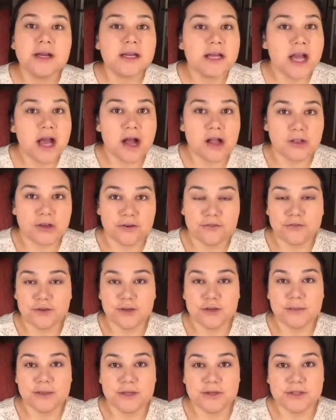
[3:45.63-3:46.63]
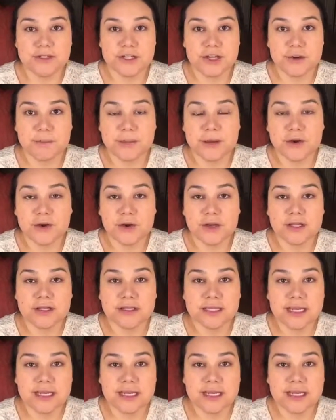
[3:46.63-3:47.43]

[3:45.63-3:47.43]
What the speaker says: color for you to be using your minerals,